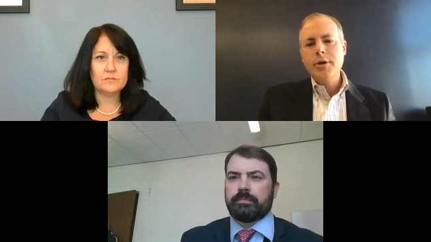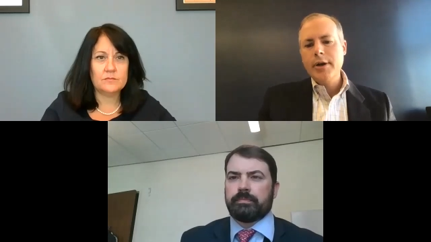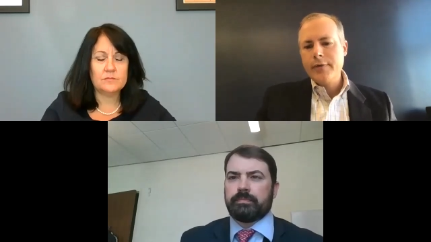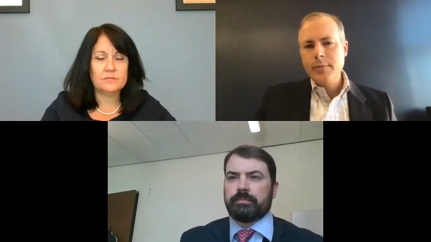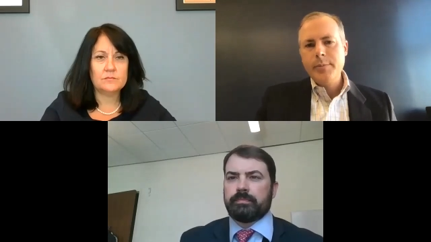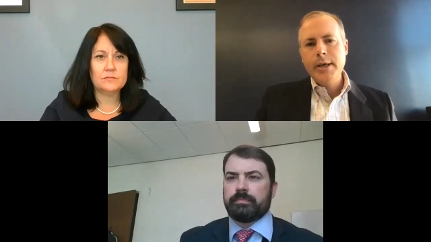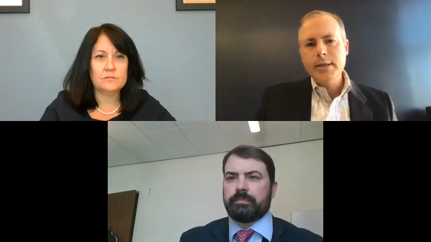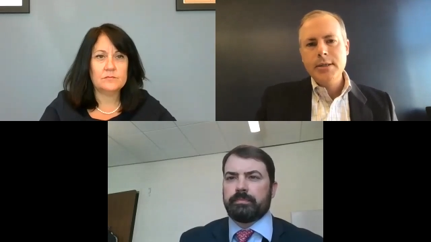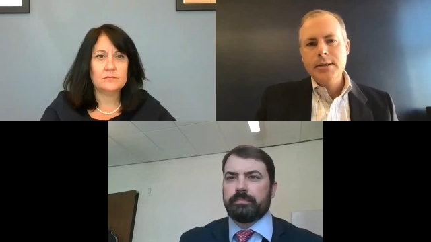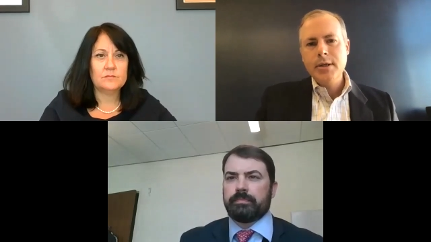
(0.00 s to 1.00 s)
Speaker 1: different
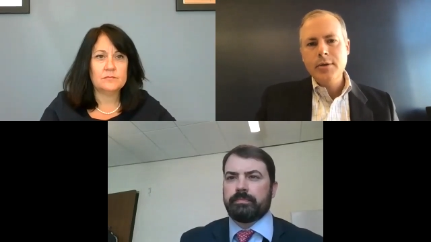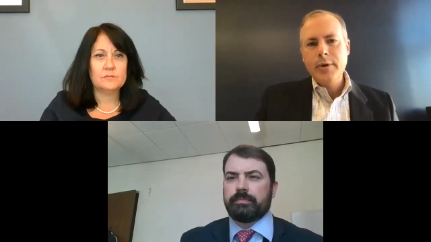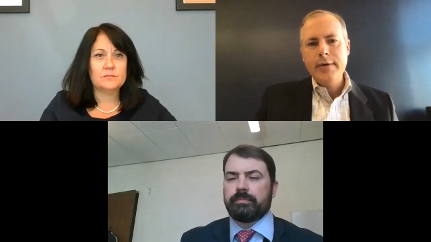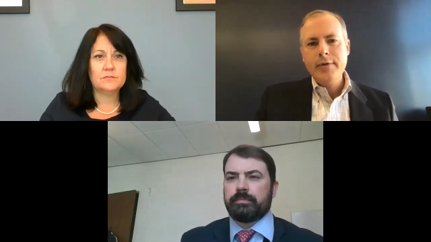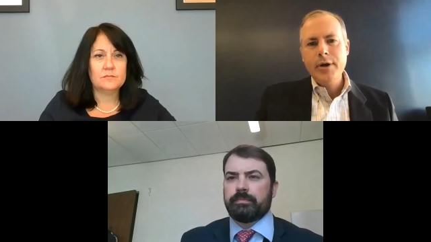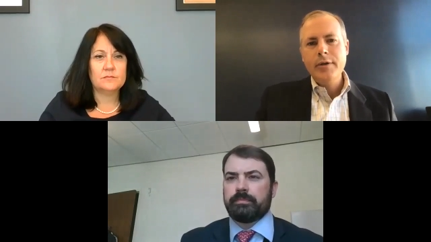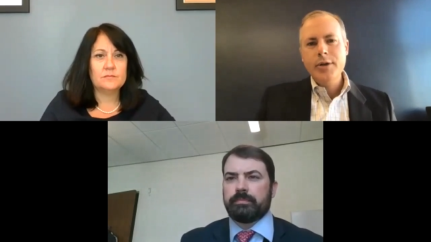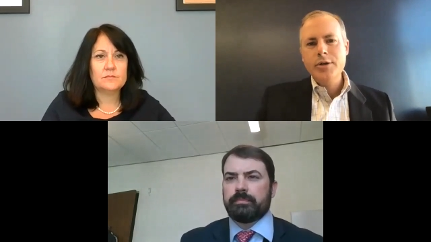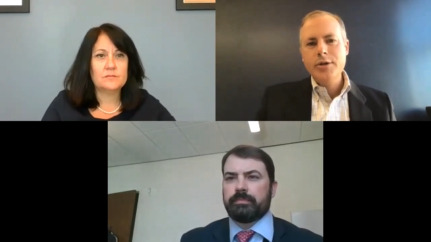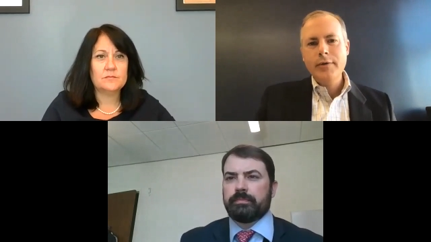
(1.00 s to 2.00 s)
pieces of the revenue
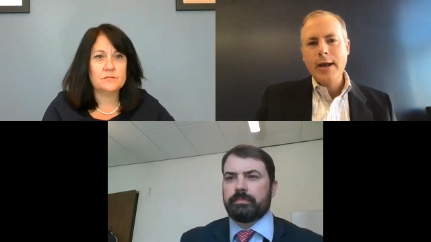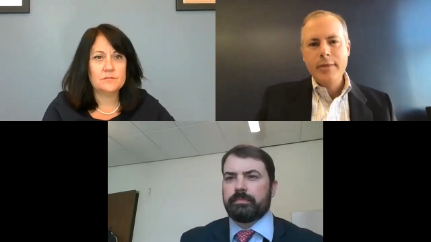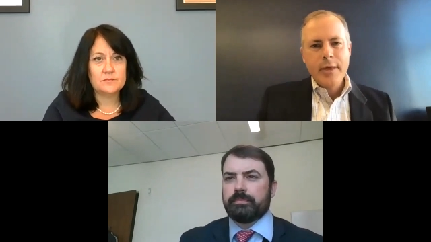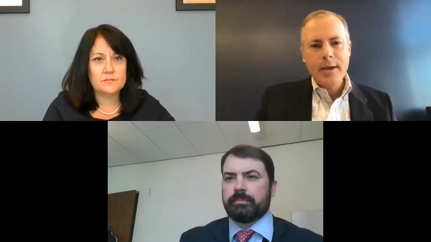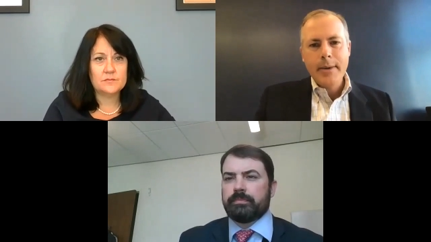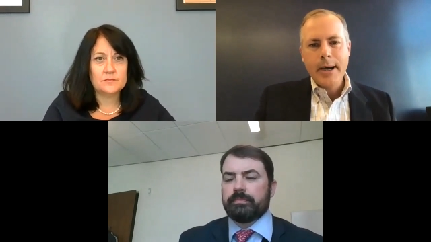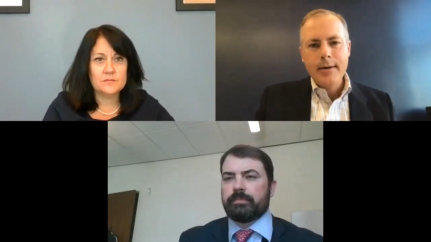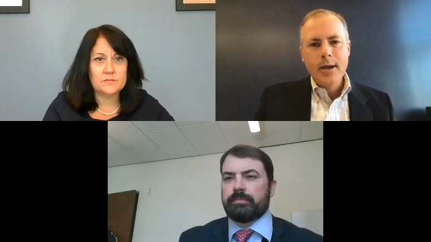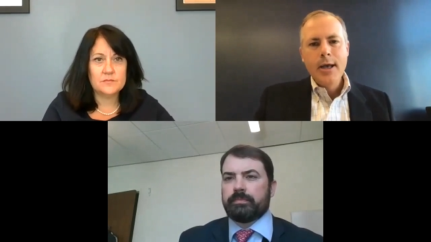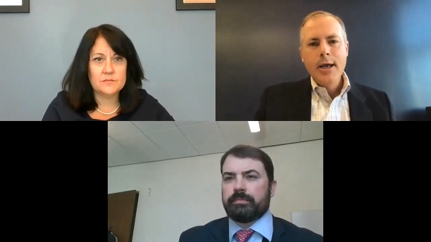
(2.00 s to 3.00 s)
that you've got to think about.
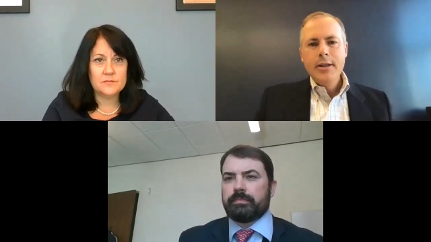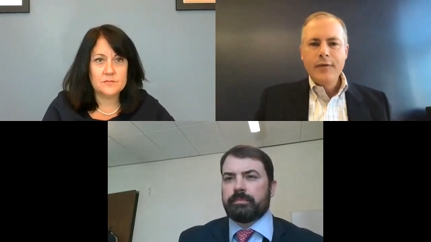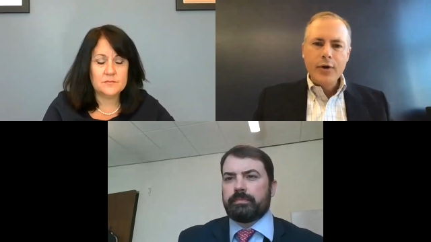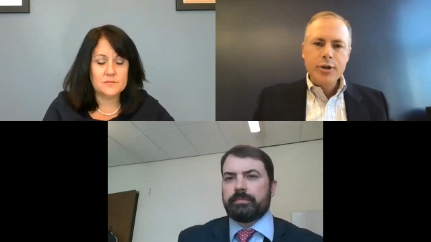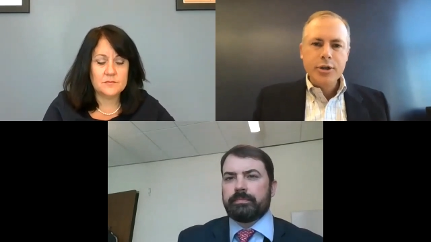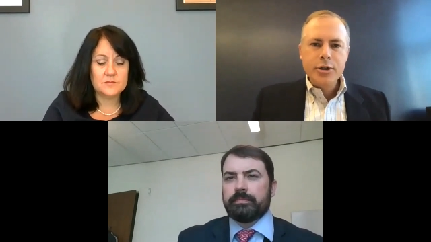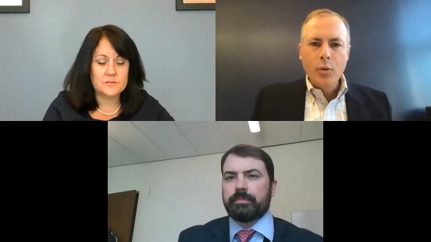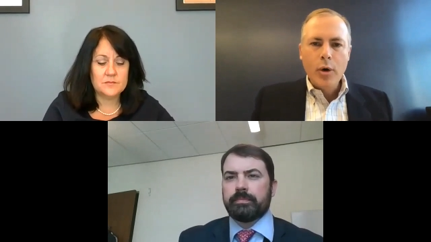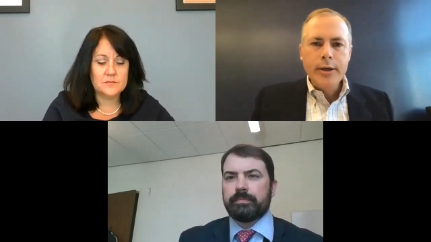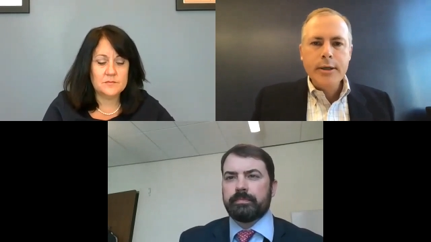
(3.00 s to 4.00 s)
The first is the
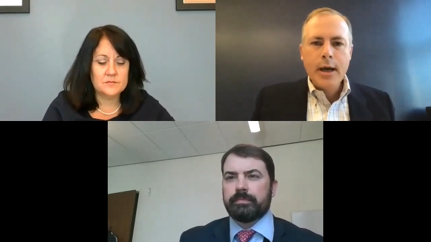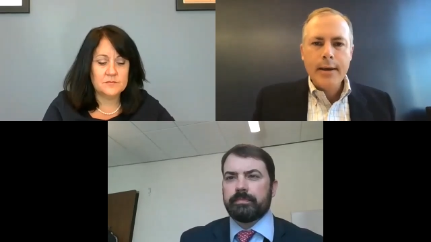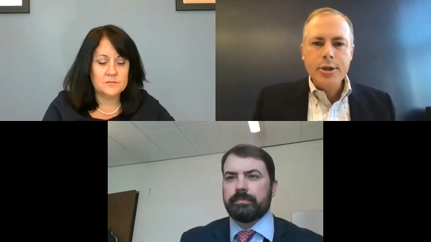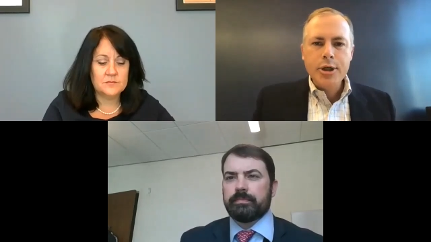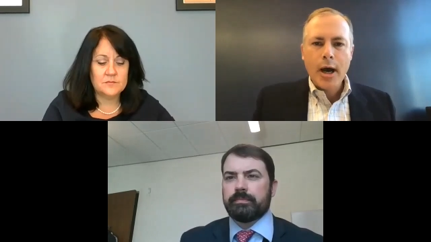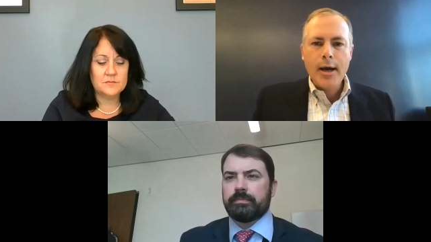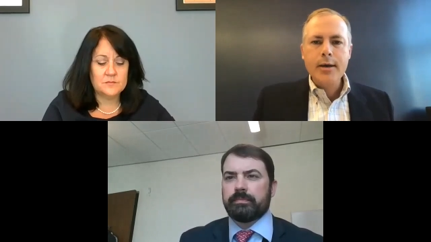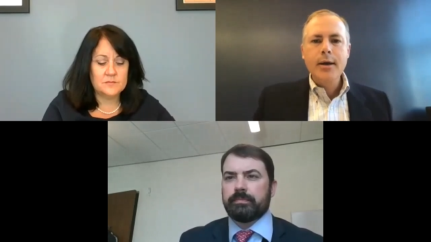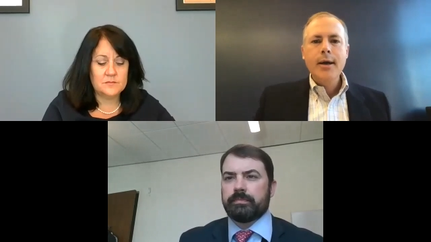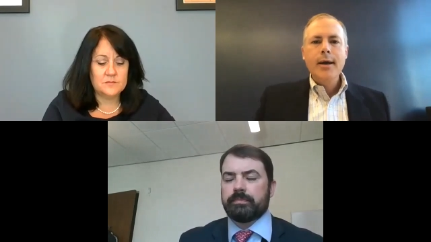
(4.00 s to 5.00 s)
one time
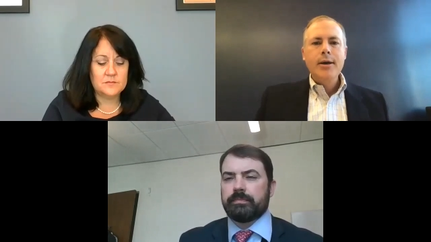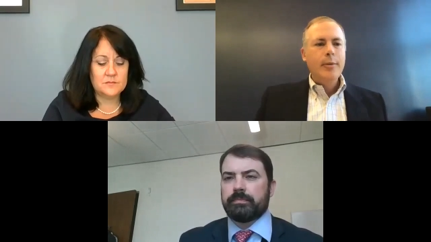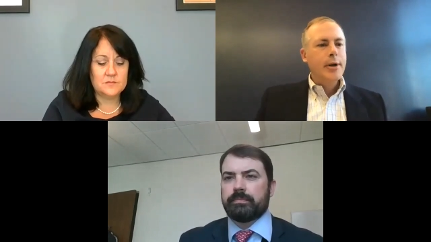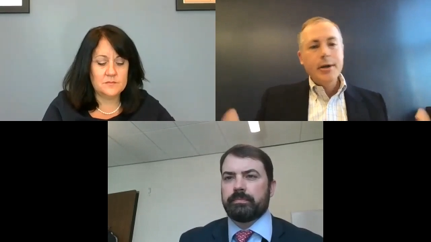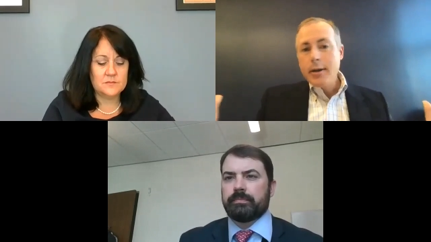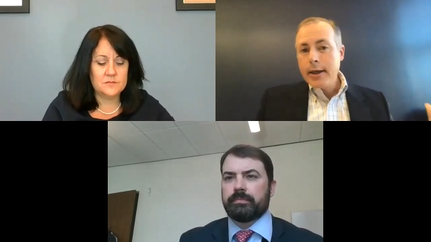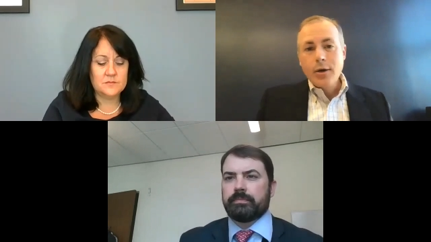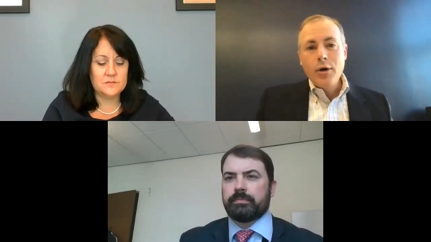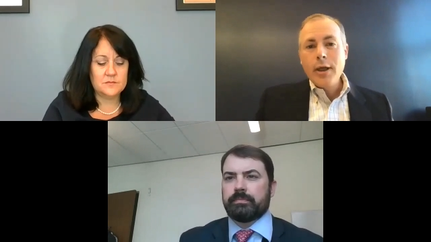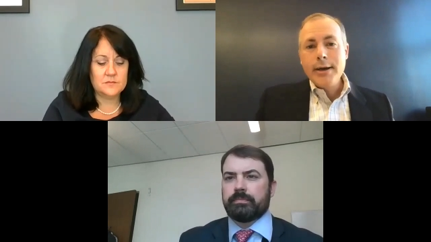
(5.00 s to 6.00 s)
shock. You know, we didn't collect a
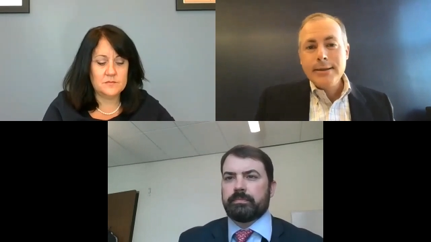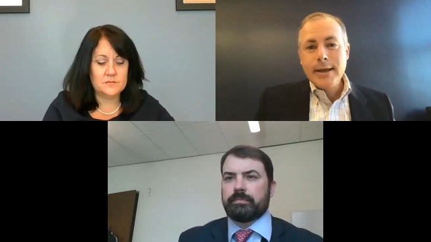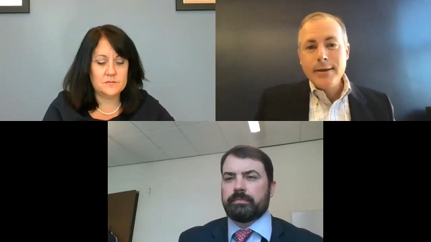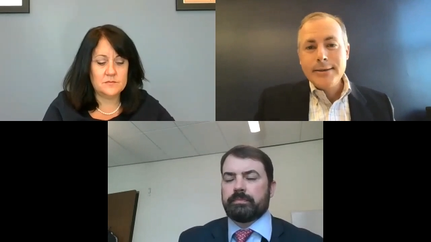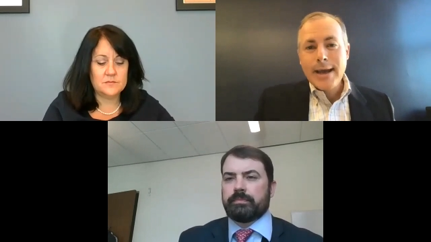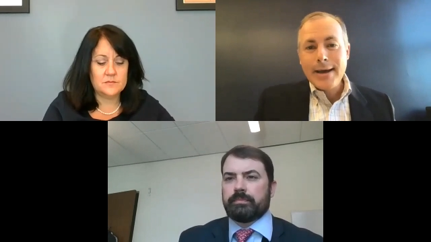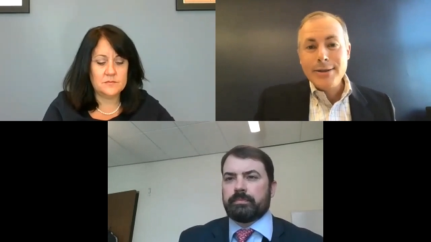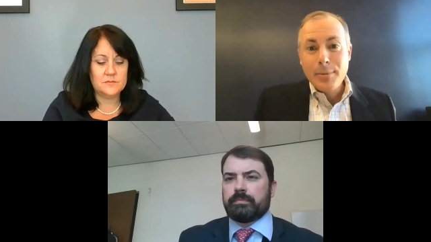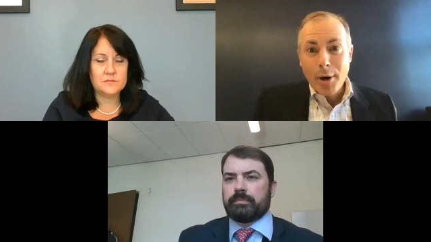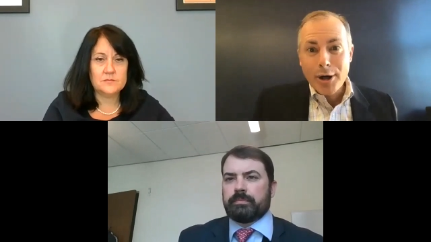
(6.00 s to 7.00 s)
whole lot of sales tax
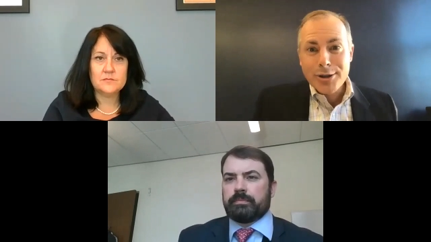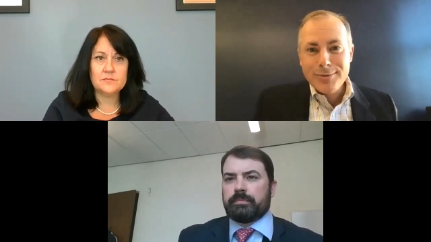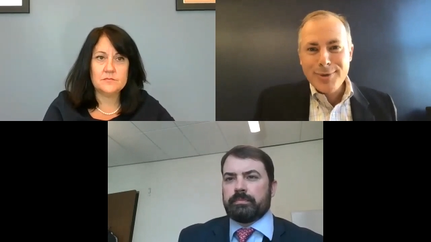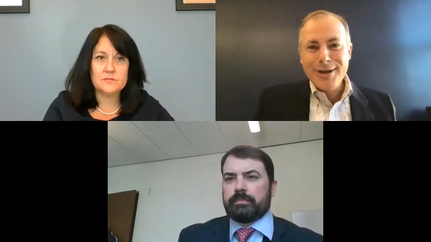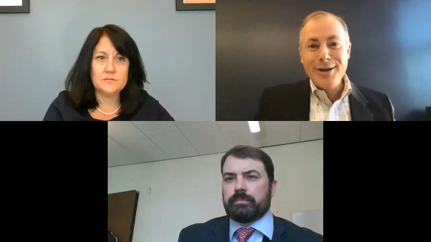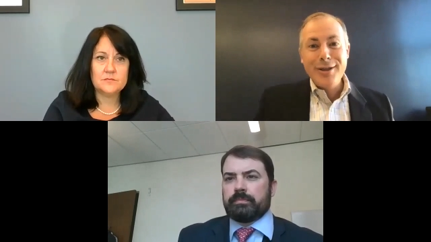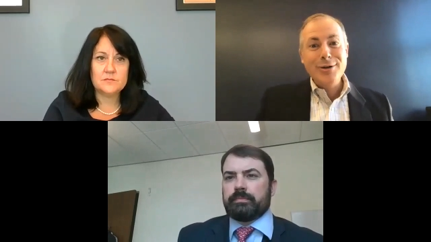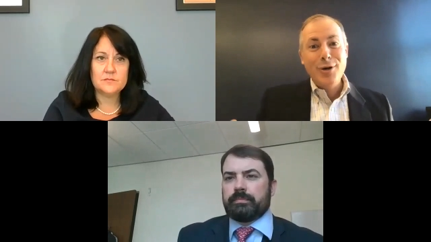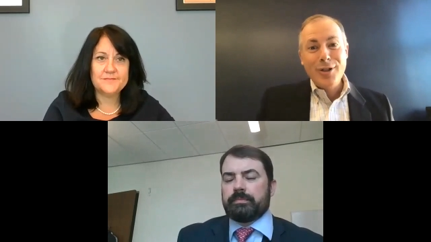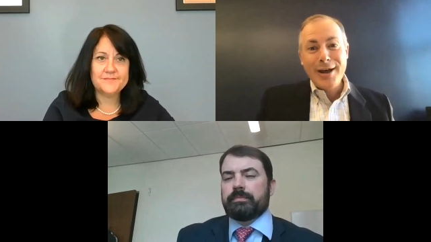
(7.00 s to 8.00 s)
in March, we didn't
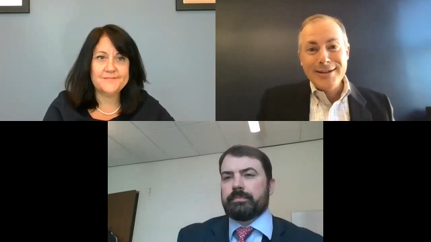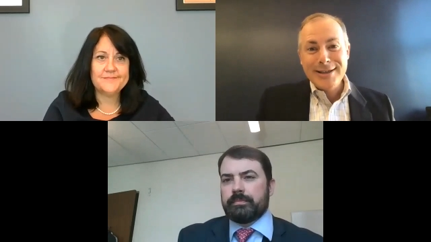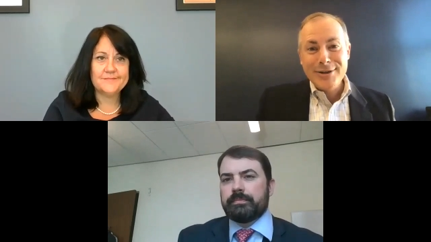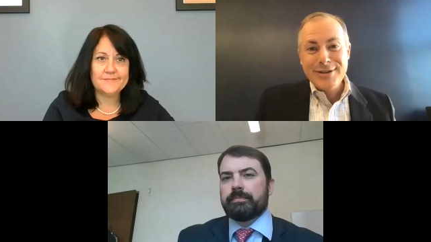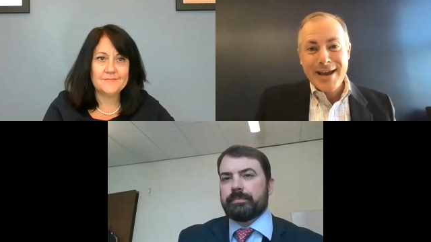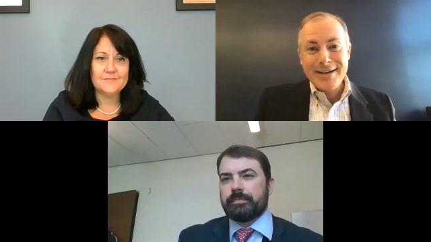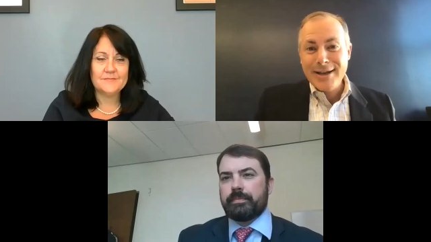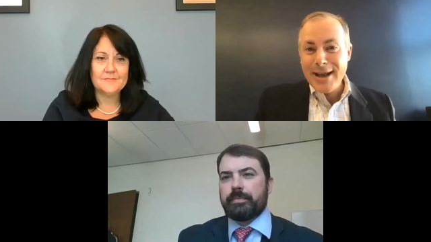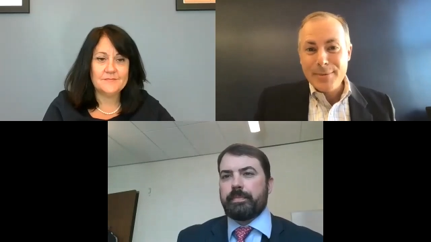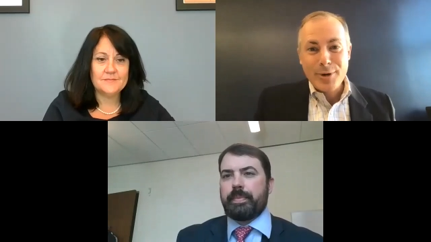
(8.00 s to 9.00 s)
collect a whole lot of sales tax
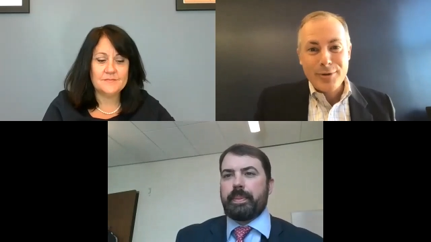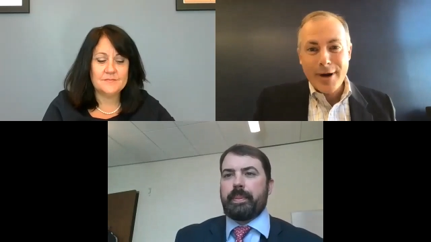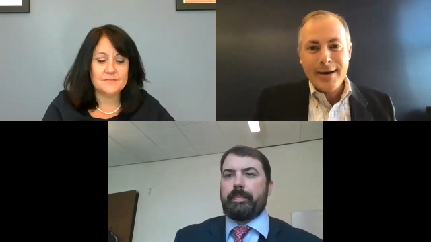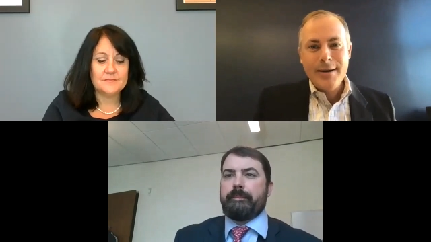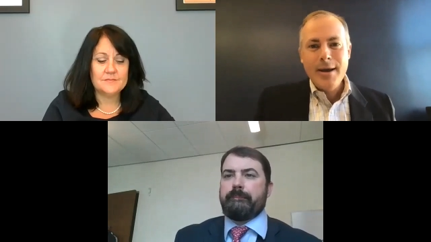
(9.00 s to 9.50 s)
in April, right?